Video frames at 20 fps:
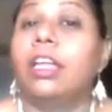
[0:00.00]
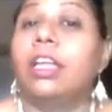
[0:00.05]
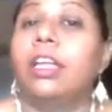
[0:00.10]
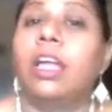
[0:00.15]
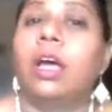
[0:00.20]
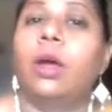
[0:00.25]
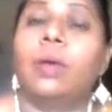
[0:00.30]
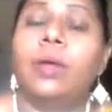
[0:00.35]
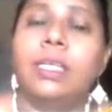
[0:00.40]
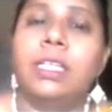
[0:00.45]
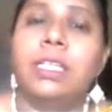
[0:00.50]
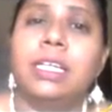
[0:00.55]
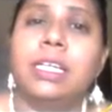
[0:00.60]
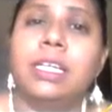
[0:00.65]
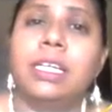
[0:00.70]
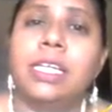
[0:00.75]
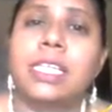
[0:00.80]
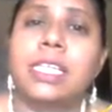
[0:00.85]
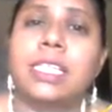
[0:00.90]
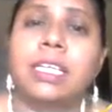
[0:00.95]
Now,
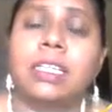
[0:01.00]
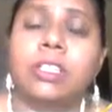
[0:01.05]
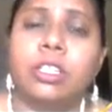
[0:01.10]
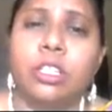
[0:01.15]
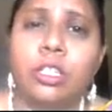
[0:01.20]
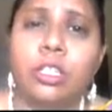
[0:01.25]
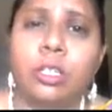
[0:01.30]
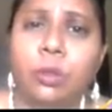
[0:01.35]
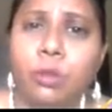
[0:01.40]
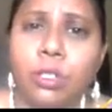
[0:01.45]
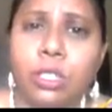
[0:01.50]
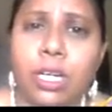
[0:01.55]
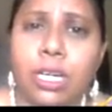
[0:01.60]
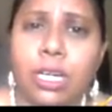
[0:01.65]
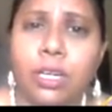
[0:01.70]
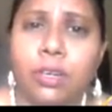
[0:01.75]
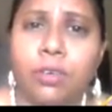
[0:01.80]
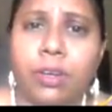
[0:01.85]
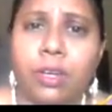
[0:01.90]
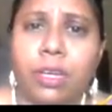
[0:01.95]
India is such a huge
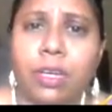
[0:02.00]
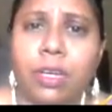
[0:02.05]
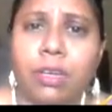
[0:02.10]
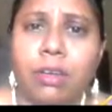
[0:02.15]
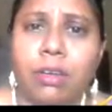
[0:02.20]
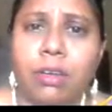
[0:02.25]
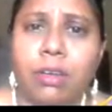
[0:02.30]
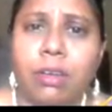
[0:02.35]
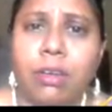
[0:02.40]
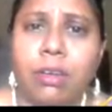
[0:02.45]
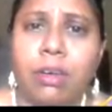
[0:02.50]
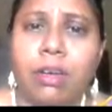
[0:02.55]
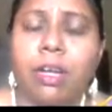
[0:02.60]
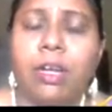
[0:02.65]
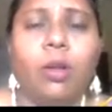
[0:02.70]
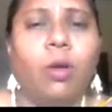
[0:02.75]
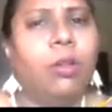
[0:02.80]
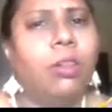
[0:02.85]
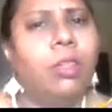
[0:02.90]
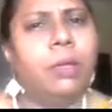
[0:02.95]
country, and
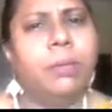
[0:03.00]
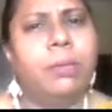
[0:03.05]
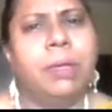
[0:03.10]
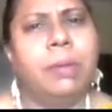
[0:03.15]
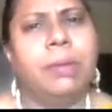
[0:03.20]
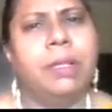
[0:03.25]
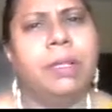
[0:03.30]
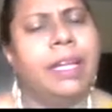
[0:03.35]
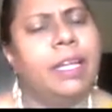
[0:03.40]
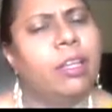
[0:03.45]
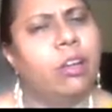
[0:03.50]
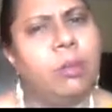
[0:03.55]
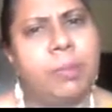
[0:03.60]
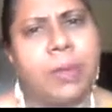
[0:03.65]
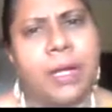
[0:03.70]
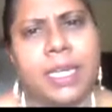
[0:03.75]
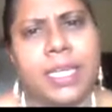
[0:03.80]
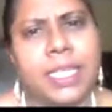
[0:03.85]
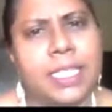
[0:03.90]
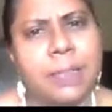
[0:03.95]
all the people cannot
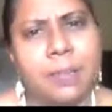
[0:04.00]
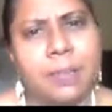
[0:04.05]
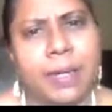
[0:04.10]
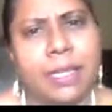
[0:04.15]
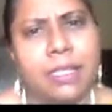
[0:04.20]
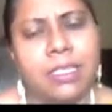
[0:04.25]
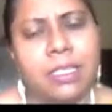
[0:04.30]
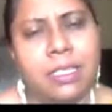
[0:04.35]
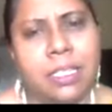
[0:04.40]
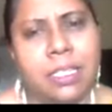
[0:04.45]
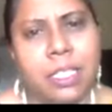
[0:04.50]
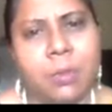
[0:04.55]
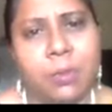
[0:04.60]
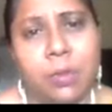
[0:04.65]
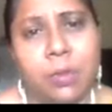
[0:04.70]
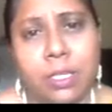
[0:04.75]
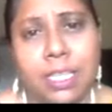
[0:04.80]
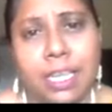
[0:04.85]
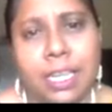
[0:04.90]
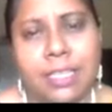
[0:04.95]
participate in this
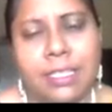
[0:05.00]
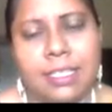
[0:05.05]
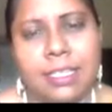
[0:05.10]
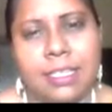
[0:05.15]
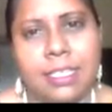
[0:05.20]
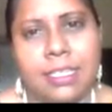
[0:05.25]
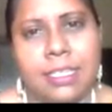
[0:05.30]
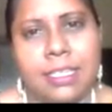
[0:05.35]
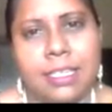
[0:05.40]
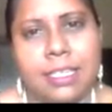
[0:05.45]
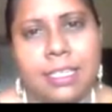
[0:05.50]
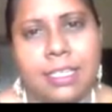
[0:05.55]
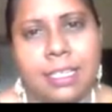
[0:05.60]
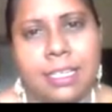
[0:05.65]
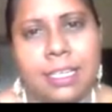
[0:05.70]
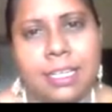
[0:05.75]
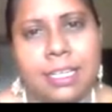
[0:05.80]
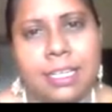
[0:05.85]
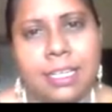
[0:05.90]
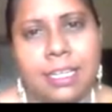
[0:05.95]
process.
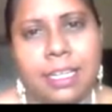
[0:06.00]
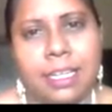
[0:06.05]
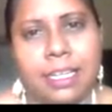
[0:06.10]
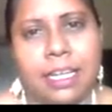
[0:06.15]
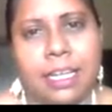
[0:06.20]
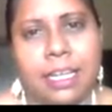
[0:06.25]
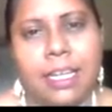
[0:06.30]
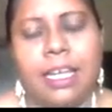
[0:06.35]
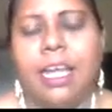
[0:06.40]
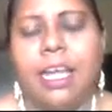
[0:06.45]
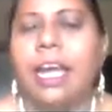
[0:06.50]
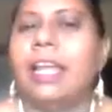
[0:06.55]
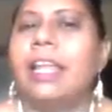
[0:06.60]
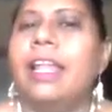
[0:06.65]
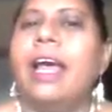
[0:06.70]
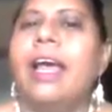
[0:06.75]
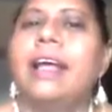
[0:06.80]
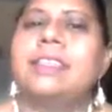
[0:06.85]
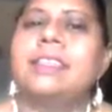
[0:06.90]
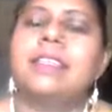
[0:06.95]
And
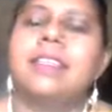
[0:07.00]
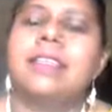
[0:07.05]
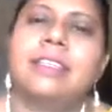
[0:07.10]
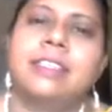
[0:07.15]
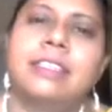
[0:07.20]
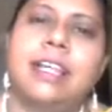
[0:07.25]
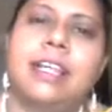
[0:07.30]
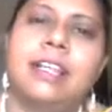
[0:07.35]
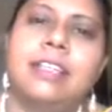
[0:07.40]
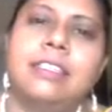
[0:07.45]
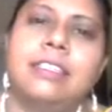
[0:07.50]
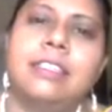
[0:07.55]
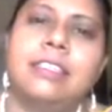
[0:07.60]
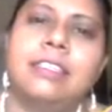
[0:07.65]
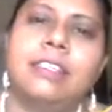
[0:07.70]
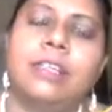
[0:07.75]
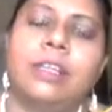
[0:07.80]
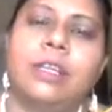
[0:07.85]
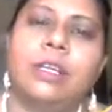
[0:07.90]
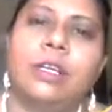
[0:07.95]
as a result,
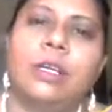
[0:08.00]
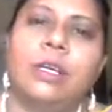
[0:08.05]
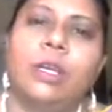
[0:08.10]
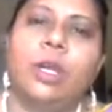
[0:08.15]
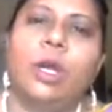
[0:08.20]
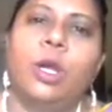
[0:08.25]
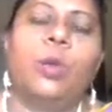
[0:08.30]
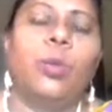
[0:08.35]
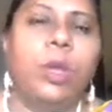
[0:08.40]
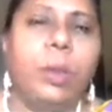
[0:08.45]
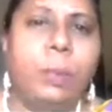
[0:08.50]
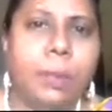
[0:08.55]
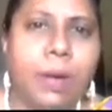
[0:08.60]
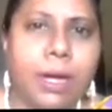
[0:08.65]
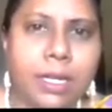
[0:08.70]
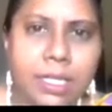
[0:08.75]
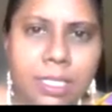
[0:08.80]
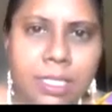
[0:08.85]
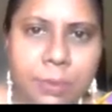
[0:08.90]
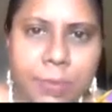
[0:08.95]
we
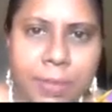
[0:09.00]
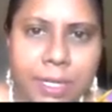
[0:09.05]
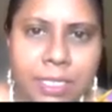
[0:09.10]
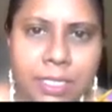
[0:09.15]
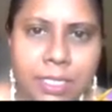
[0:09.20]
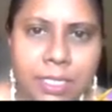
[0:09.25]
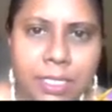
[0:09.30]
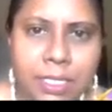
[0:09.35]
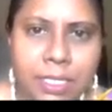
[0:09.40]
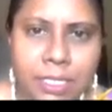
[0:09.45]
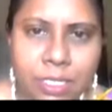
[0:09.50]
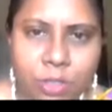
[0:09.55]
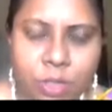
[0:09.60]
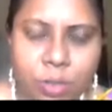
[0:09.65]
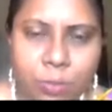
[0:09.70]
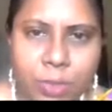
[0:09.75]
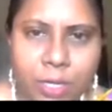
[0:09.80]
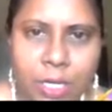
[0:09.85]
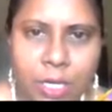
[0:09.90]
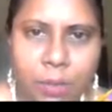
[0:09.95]
participate in the
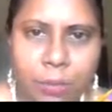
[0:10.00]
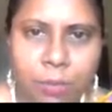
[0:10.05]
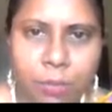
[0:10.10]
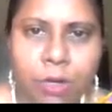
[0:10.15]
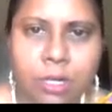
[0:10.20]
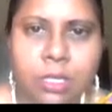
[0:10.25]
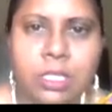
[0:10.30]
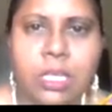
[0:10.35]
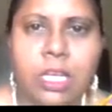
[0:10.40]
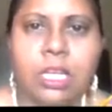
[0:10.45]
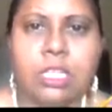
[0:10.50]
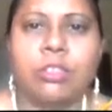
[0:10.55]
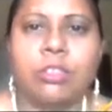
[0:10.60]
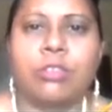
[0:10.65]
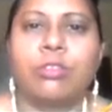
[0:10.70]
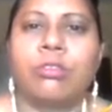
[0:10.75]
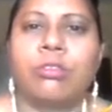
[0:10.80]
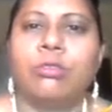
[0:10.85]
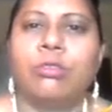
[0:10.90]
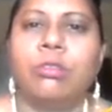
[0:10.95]
decision-making process
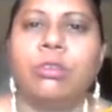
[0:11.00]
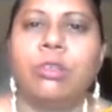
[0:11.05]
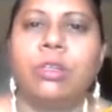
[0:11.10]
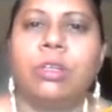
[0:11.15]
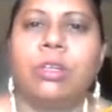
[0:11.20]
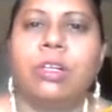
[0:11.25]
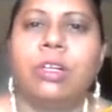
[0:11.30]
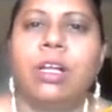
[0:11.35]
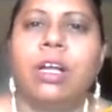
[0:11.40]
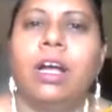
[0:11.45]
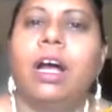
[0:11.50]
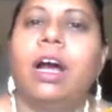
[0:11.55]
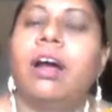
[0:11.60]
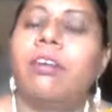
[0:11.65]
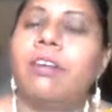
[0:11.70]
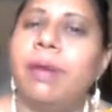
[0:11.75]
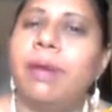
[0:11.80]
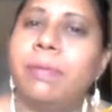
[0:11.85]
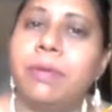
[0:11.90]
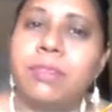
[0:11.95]
through our
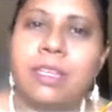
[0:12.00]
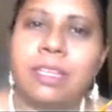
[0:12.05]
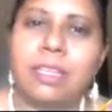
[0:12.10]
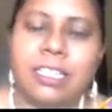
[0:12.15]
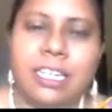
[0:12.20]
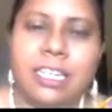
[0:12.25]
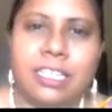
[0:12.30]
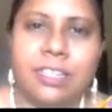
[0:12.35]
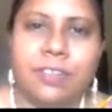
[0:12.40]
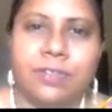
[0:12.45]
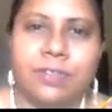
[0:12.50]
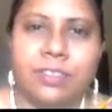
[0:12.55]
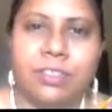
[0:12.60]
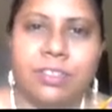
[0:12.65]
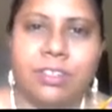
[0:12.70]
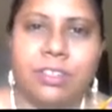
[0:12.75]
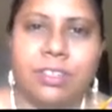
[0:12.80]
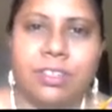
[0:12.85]
representatives.